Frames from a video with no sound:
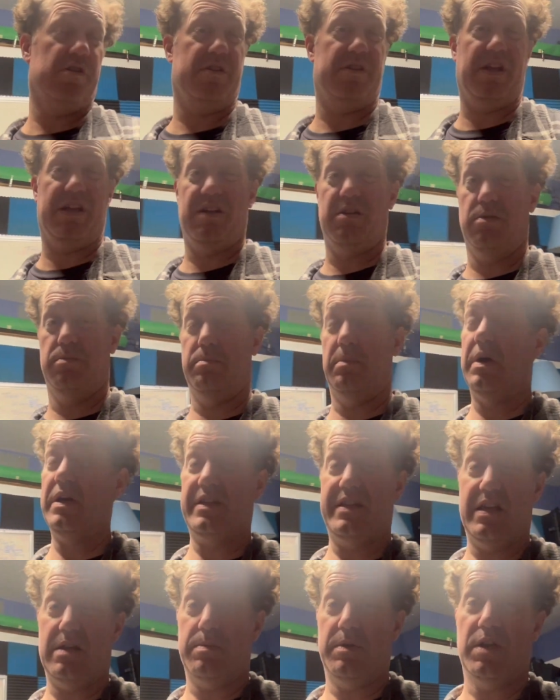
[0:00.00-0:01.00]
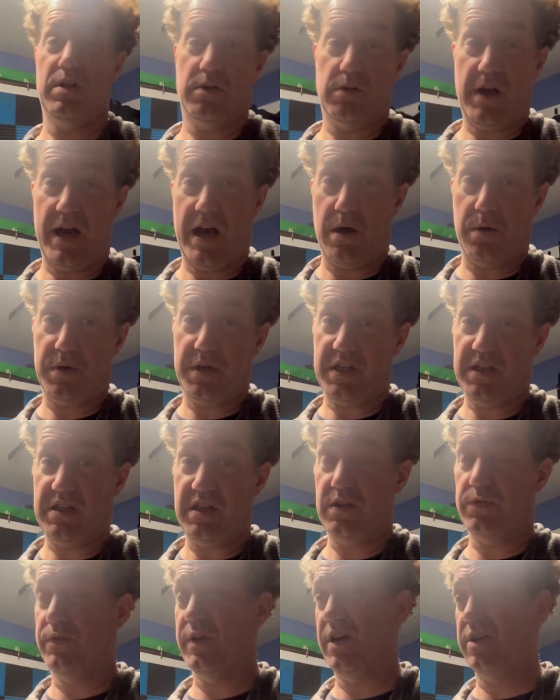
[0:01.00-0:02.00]
I think it might take me another hour to get
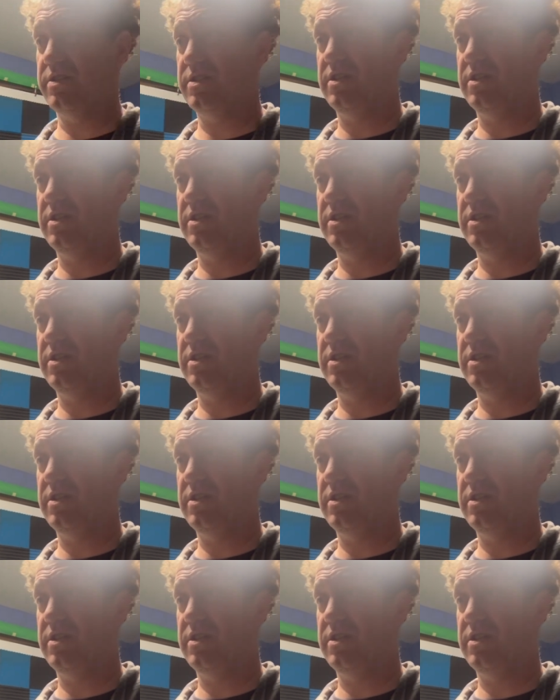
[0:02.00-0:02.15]
these flyers